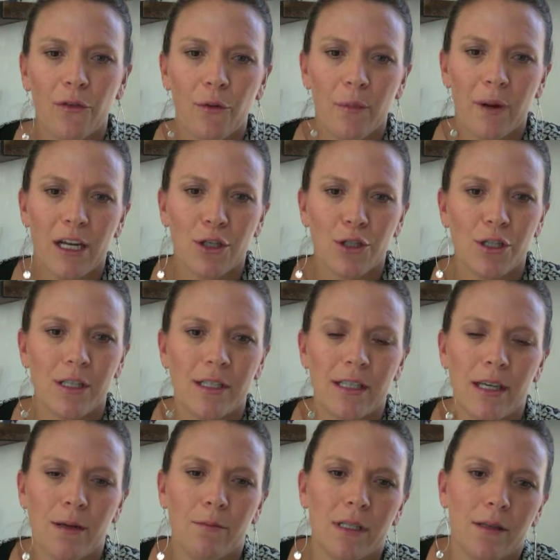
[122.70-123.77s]
few minutes, she
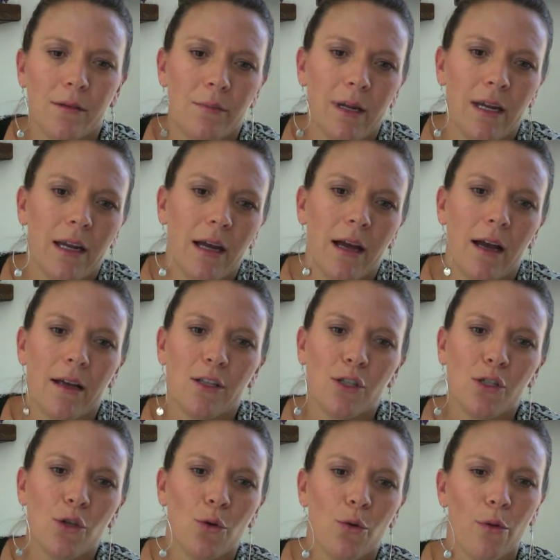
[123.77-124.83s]
seemed to be uh,
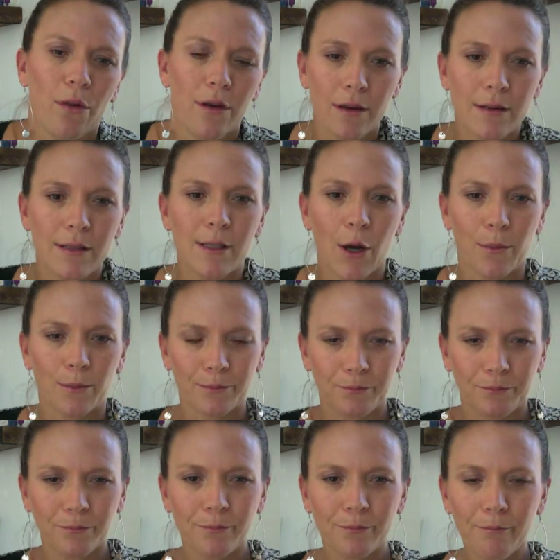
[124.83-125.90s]
soothed. So,
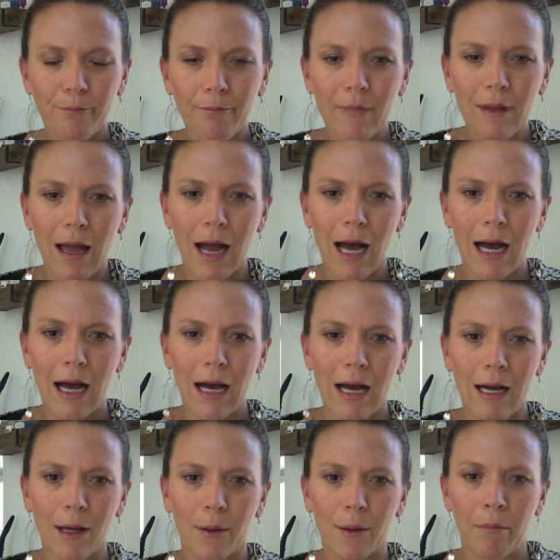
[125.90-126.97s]

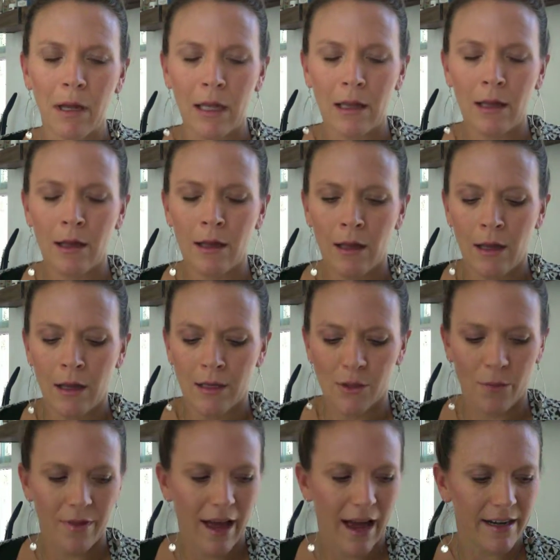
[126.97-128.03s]
um, so
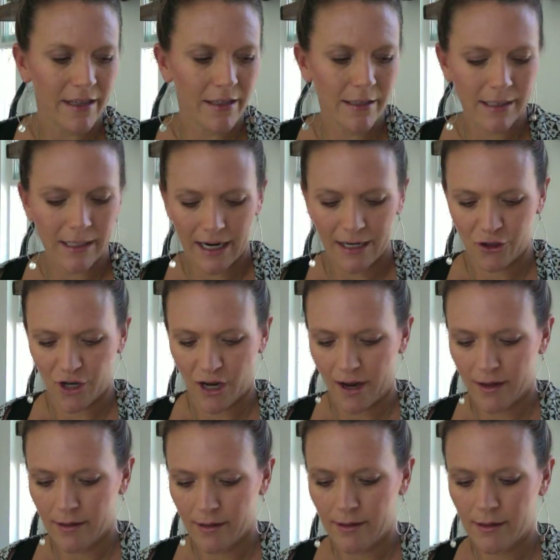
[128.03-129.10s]
that is
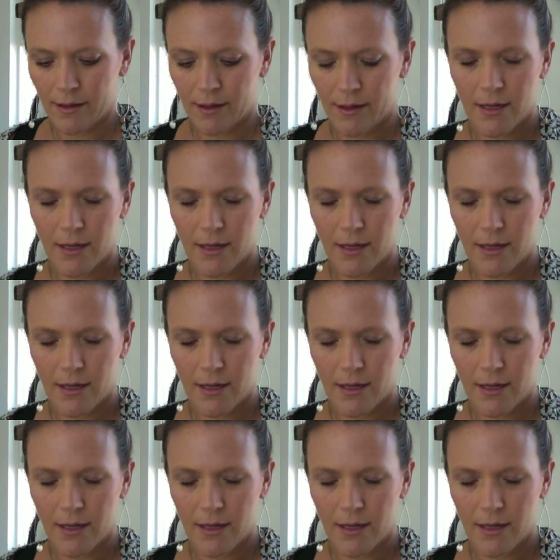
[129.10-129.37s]
Digize.